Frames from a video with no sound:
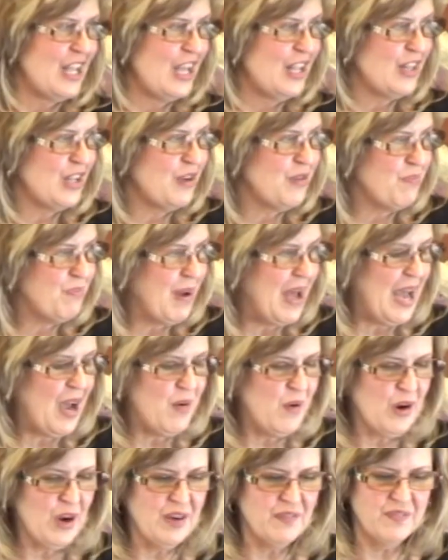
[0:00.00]
In the
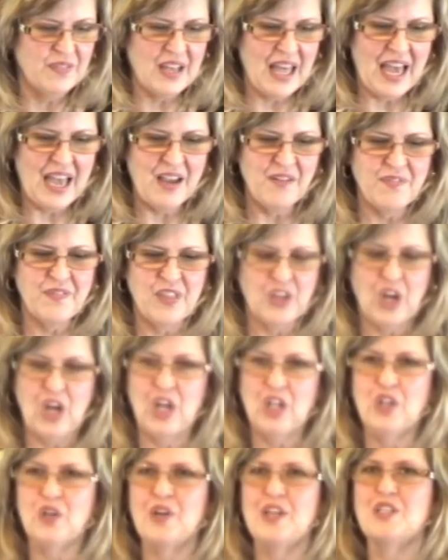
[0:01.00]
power of life, the
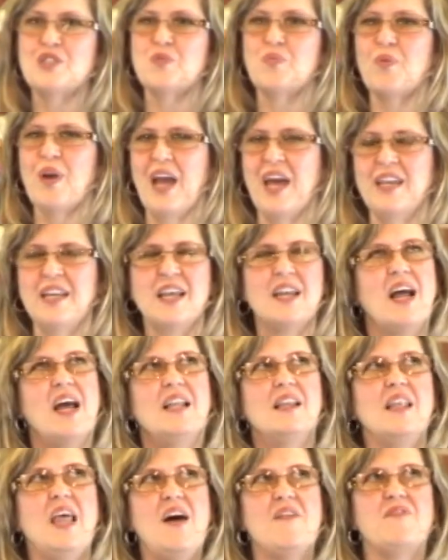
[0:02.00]
color is red. And I
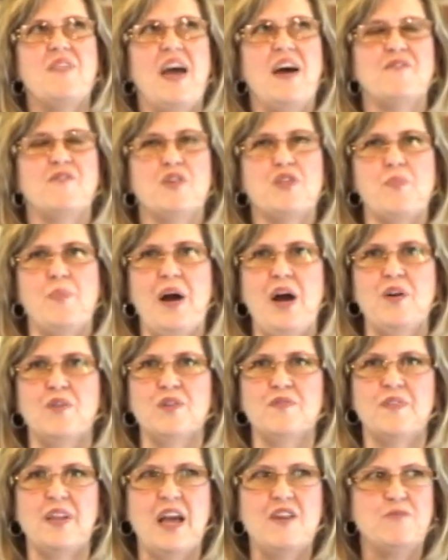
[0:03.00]
love that for the power
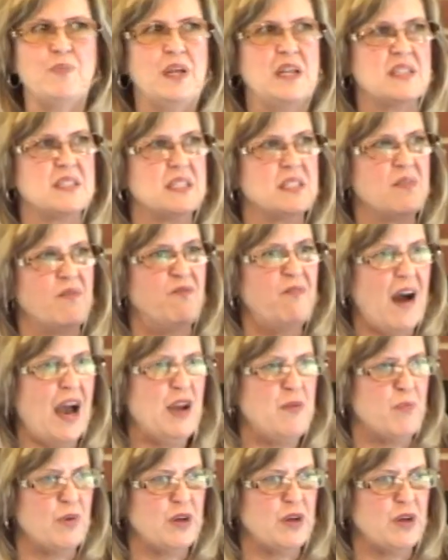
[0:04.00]
of life because it's
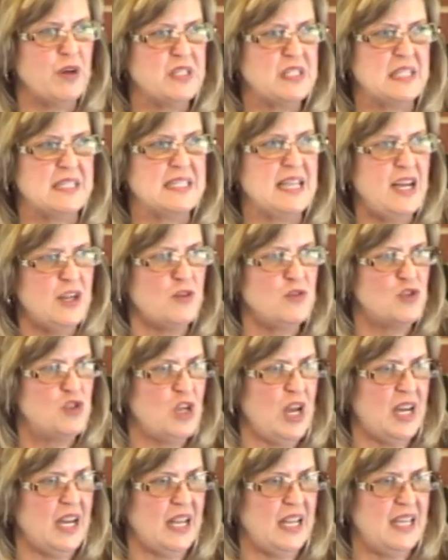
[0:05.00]
vibrant, it's
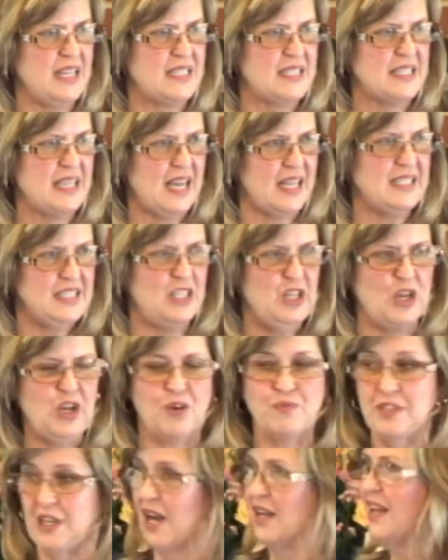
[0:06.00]
energetic, it's got
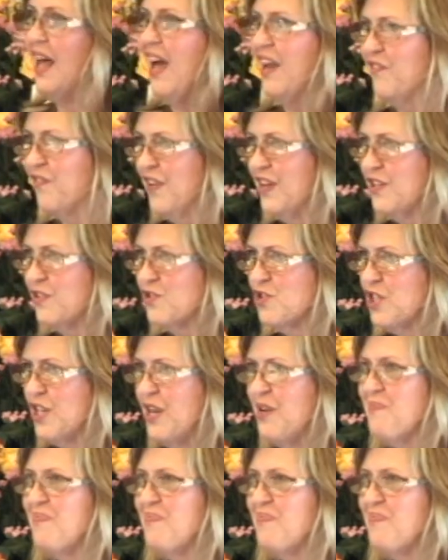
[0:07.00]
life energy.